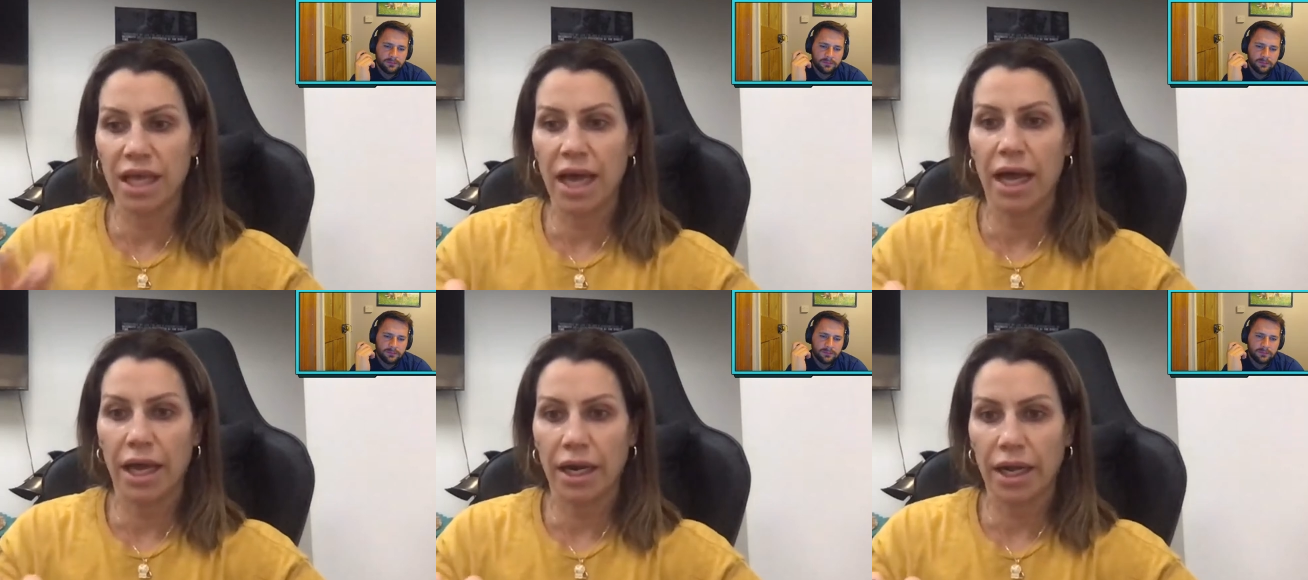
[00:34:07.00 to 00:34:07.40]

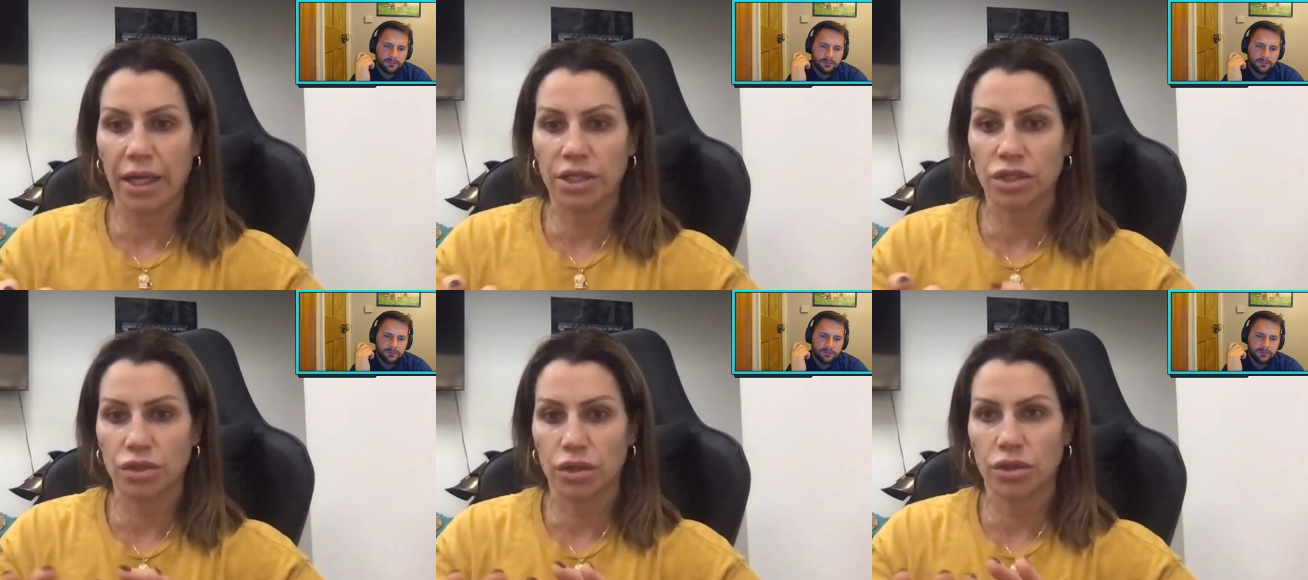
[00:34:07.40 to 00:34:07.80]
Speaker 1: that
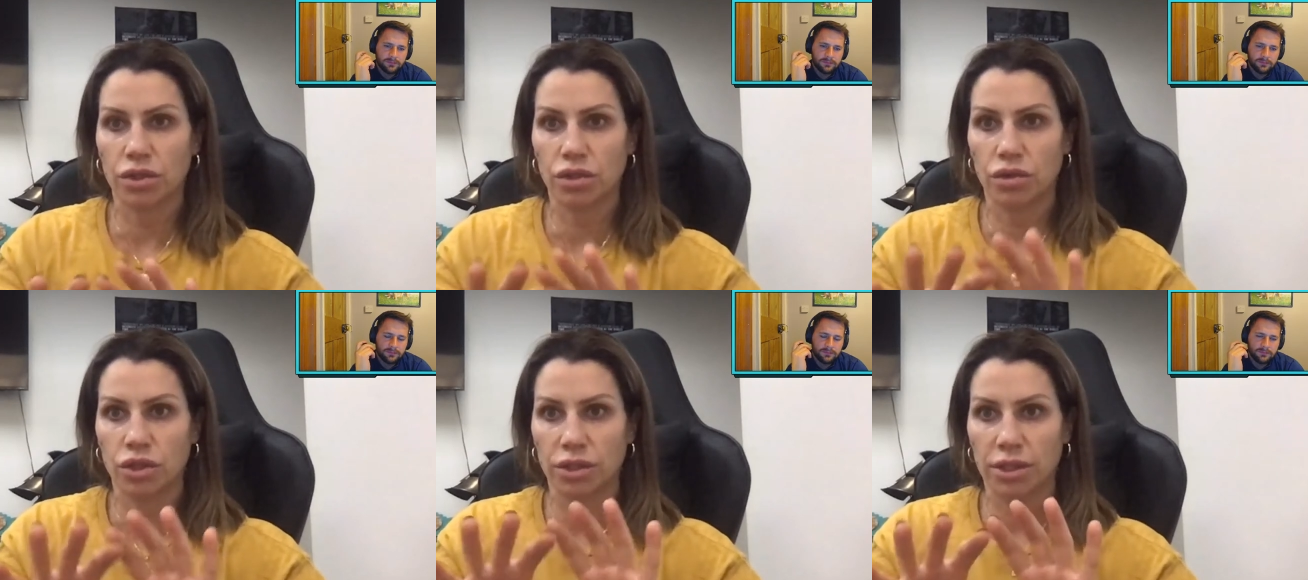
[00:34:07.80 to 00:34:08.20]
and start
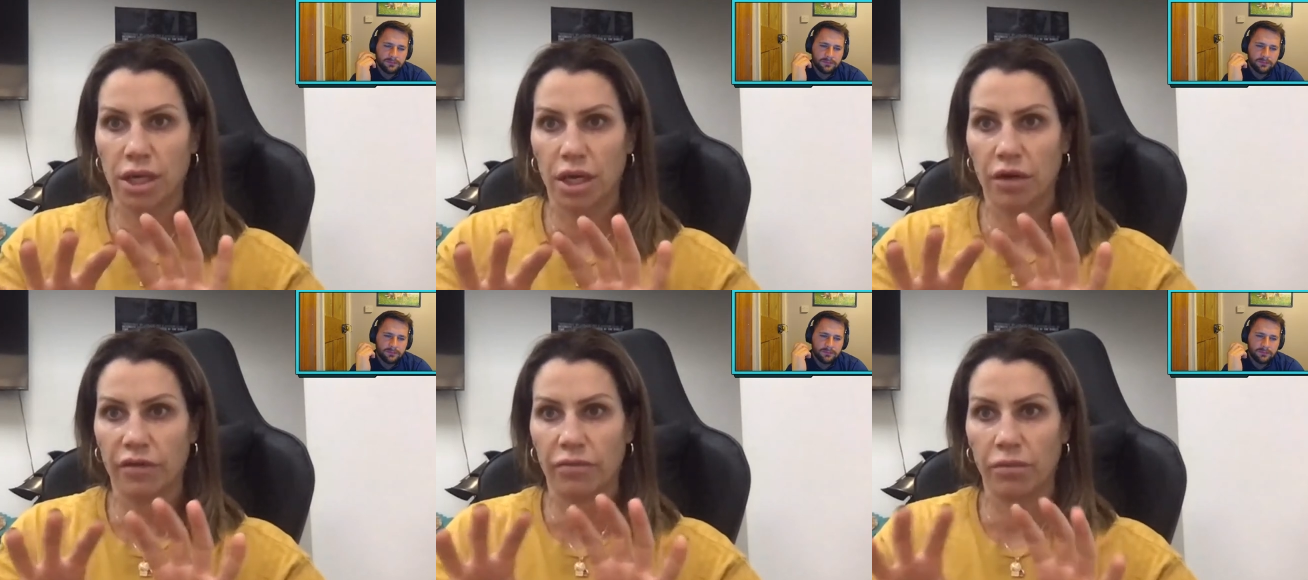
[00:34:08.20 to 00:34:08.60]
to just
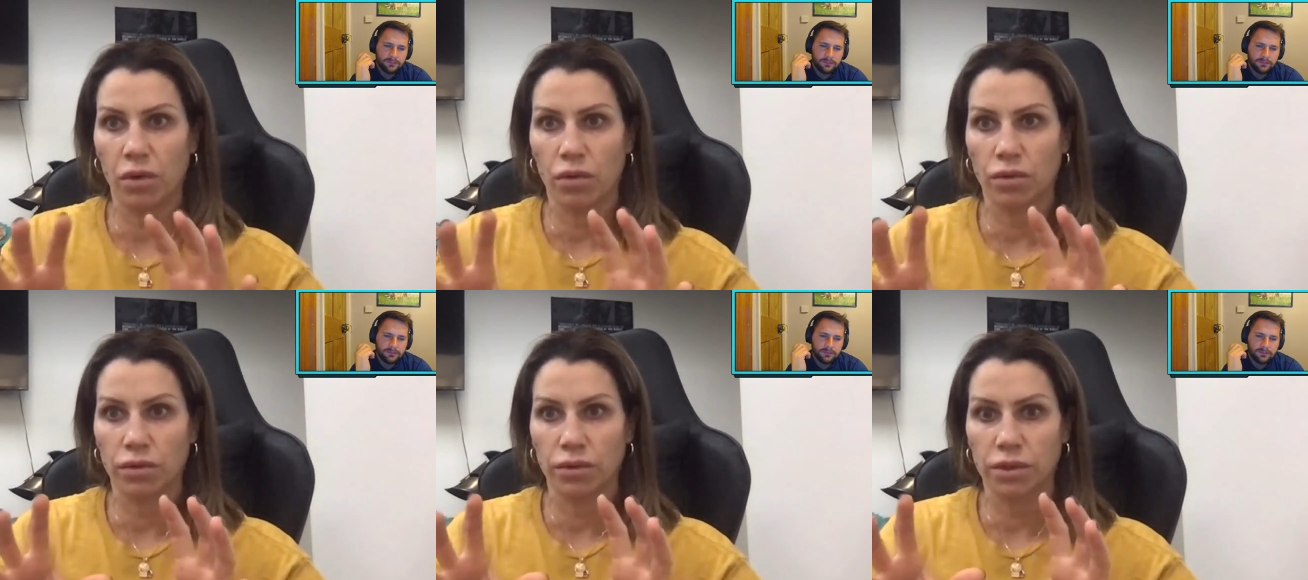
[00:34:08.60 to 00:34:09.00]
kind of
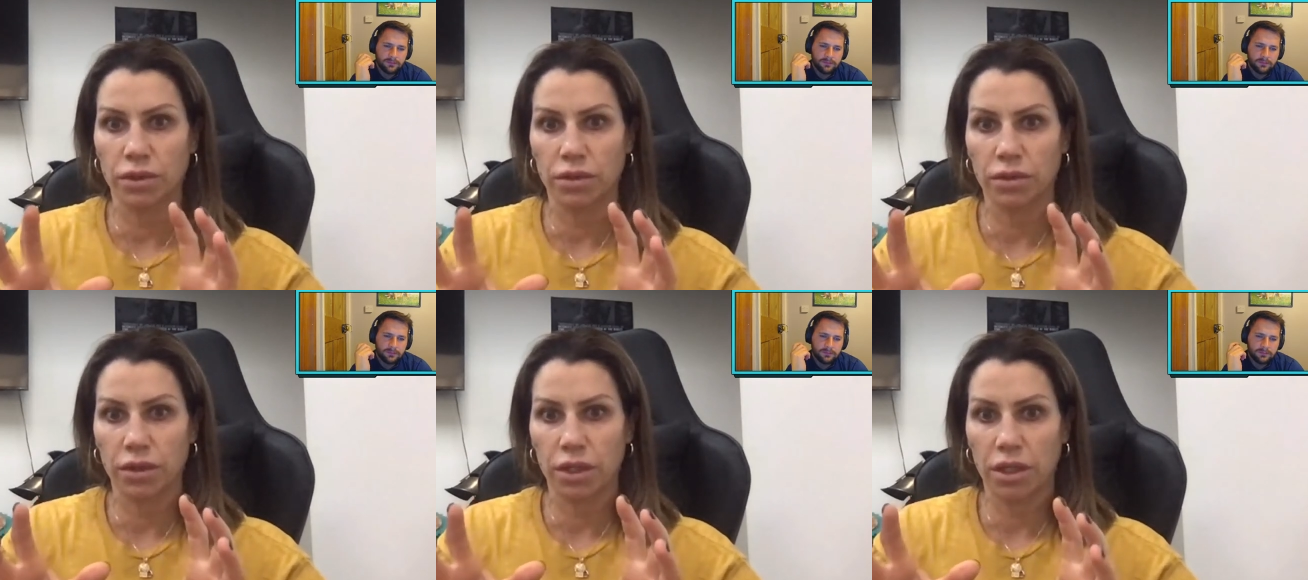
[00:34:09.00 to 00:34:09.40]
mold
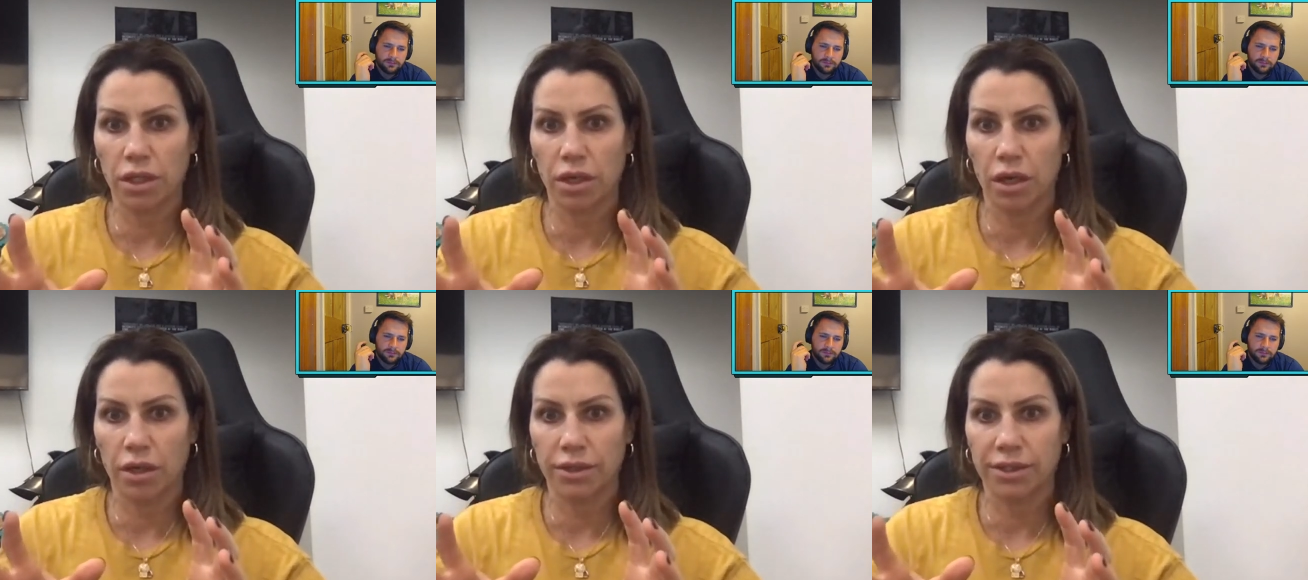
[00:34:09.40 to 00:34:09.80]

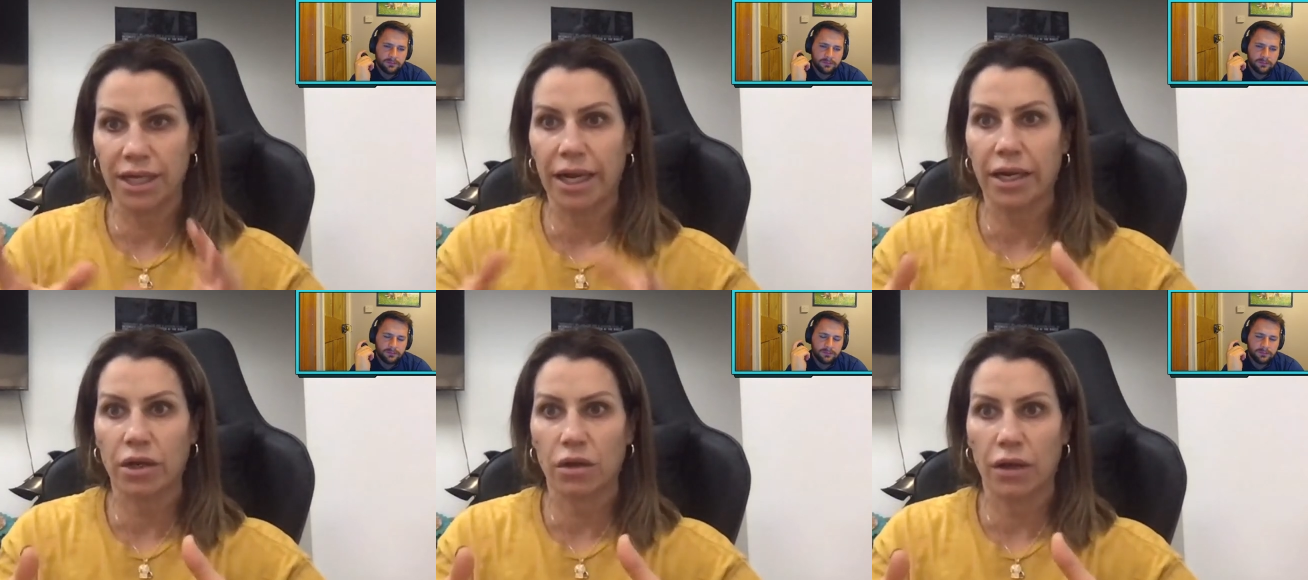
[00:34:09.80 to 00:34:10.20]
the uh,
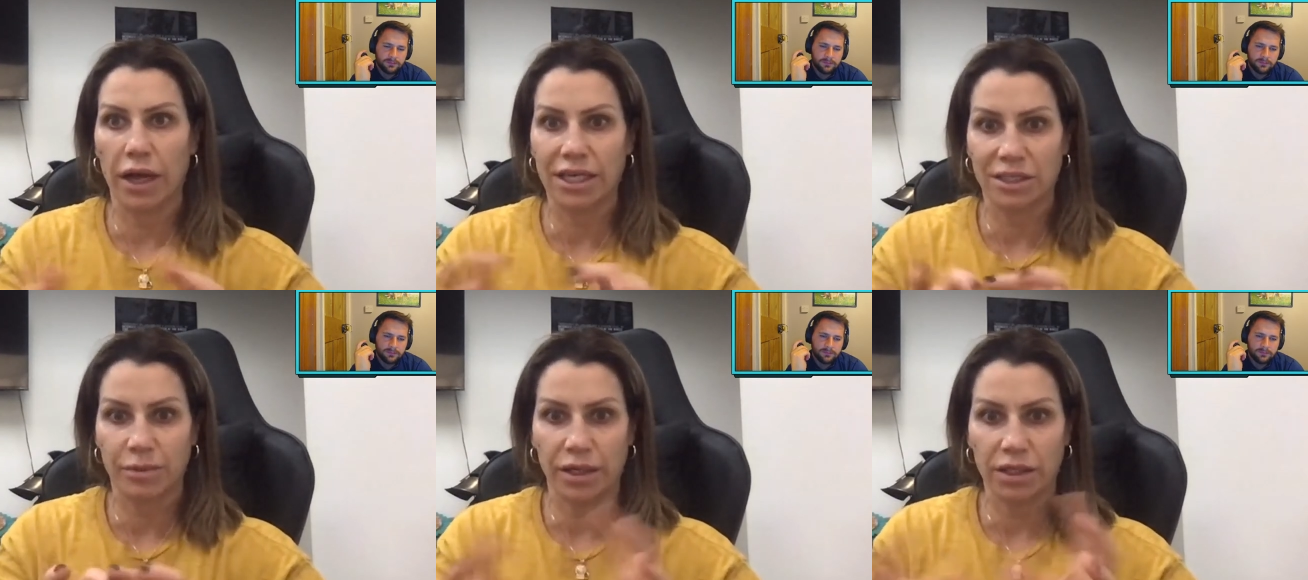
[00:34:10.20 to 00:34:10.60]
technical
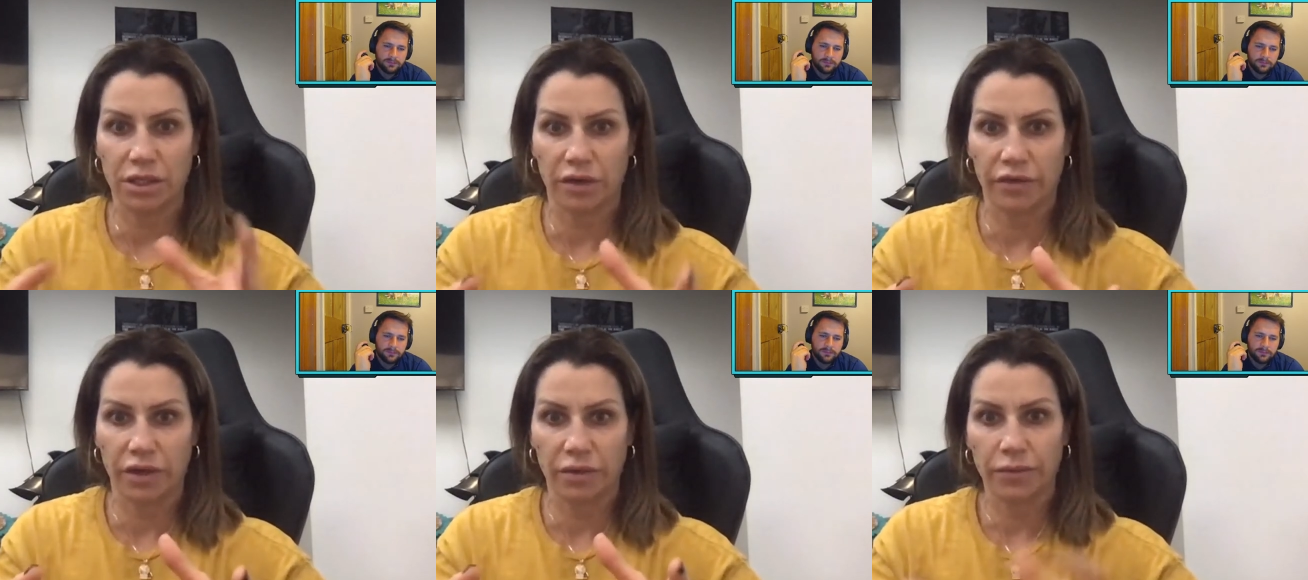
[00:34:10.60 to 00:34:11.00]
aspect
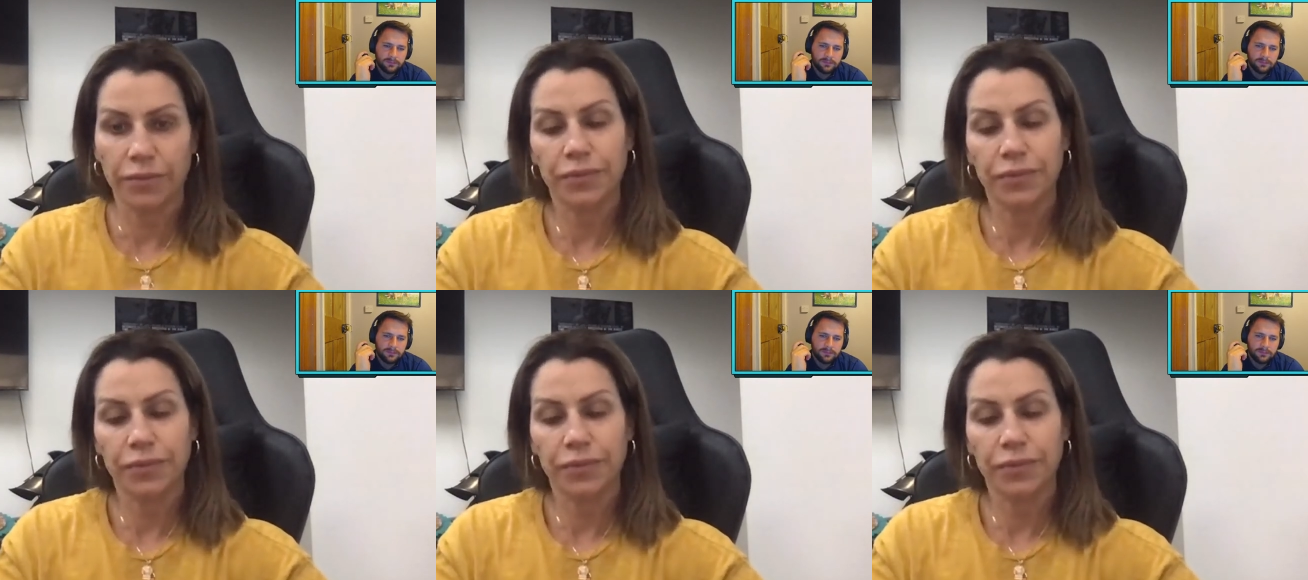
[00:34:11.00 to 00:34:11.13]
of it.